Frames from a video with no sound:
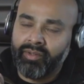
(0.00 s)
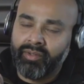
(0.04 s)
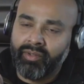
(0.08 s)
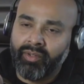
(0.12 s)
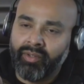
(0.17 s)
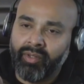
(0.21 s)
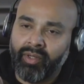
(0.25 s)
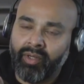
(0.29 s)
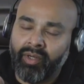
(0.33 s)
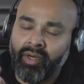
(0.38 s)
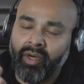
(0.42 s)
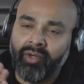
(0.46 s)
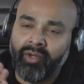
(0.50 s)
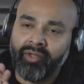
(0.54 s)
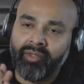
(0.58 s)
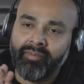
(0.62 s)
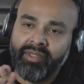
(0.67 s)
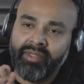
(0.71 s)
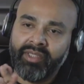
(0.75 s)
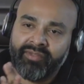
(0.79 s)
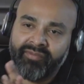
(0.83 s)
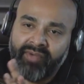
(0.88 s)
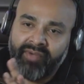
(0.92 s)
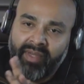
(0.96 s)
Ohana
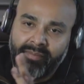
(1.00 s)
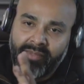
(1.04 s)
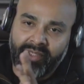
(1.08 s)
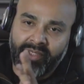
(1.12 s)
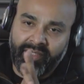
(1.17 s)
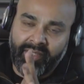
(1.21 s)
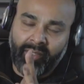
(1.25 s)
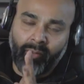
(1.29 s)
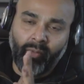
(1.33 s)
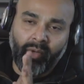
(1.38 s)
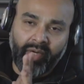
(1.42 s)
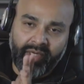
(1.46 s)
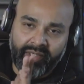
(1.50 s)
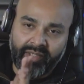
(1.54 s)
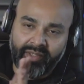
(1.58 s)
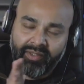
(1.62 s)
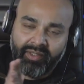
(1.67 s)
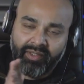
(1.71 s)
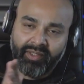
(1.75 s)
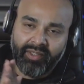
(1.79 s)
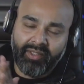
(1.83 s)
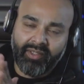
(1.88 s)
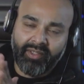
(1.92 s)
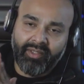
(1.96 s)
means family in
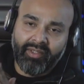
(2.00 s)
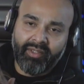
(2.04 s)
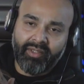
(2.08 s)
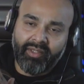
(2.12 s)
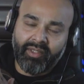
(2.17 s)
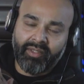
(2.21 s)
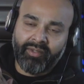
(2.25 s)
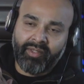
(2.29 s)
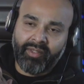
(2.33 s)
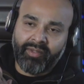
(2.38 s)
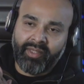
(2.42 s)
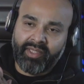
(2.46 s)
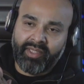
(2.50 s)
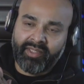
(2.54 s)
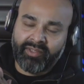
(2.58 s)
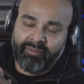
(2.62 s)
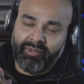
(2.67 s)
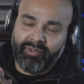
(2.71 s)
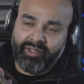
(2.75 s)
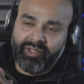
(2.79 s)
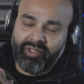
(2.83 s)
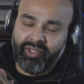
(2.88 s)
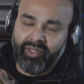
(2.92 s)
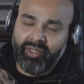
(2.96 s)
Hawaiian. And
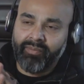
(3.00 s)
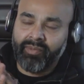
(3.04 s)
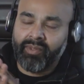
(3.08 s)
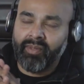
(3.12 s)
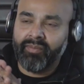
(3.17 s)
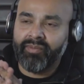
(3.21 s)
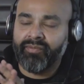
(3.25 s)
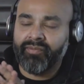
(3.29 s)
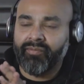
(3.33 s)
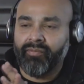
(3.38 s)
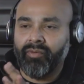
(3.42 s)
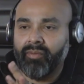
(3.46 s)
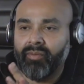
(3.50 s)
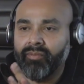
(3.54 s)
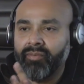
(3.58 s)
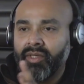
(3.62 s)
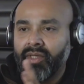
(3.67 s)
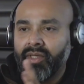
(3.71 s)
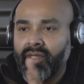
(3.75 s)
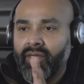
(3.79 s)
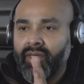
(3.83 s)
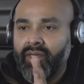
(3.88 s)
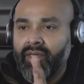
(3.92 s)
that's where the term comes from.